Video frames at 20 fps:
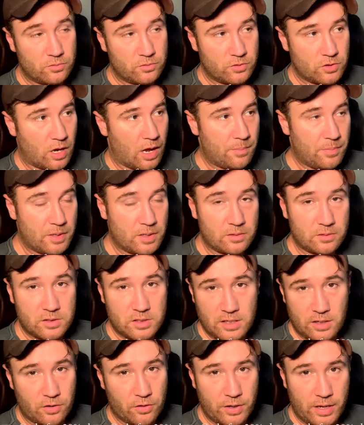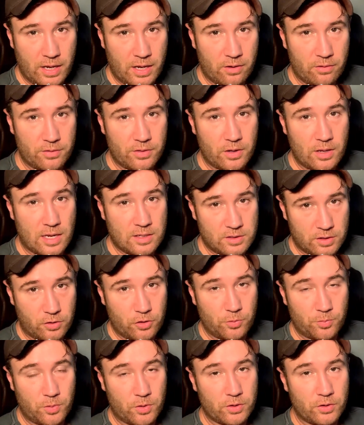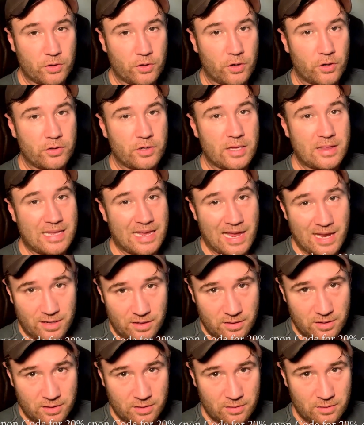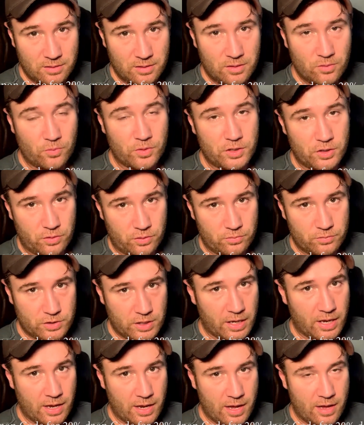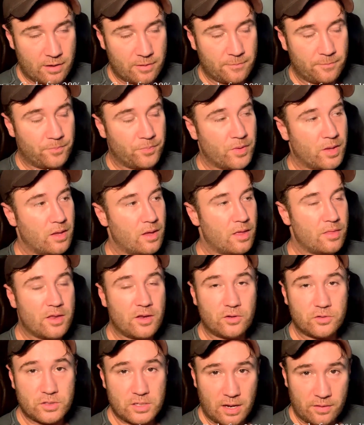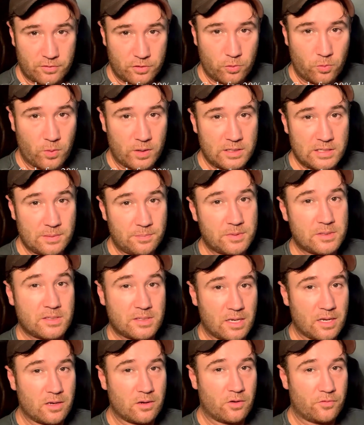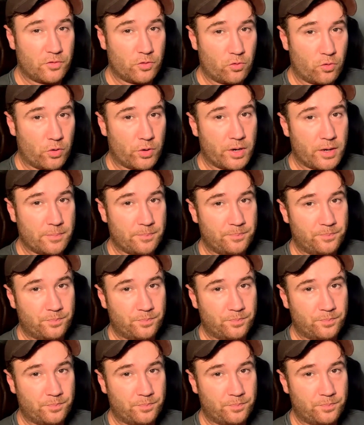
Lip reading: type in StickOnHair as the coupon code at the end when you're checking out, and then you'll save 20% off your order.